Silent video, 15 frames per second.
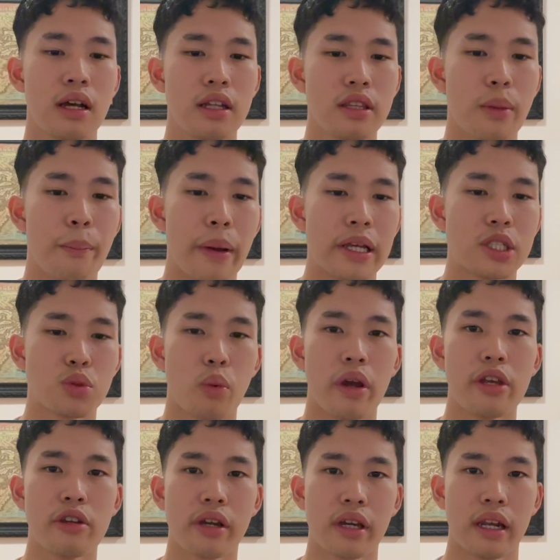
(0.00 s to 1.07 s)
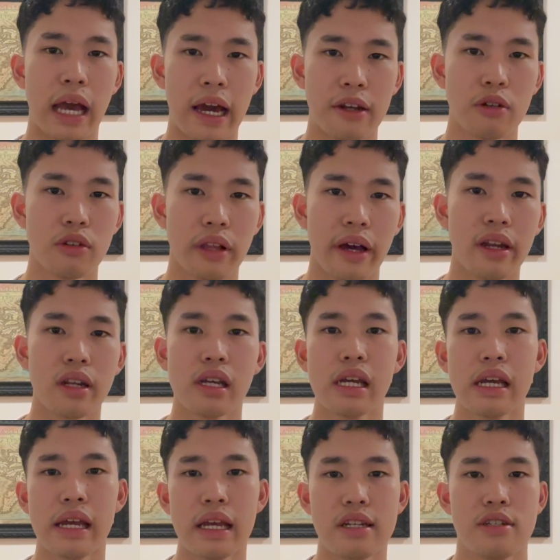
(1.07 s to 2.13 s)
The best way you can handle that
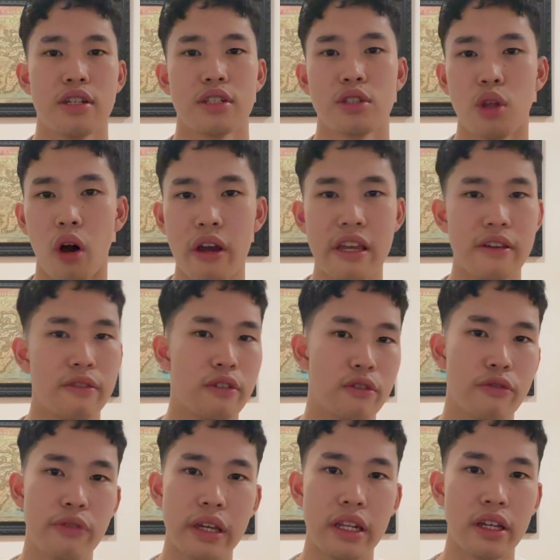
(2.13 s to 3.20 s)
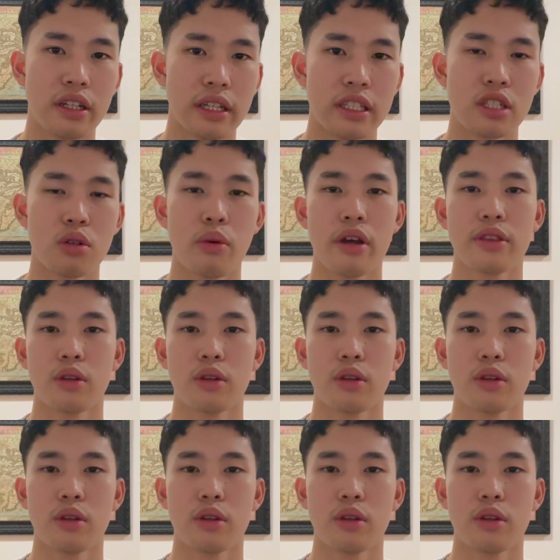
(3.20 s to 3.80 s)
is just not even feeding into it.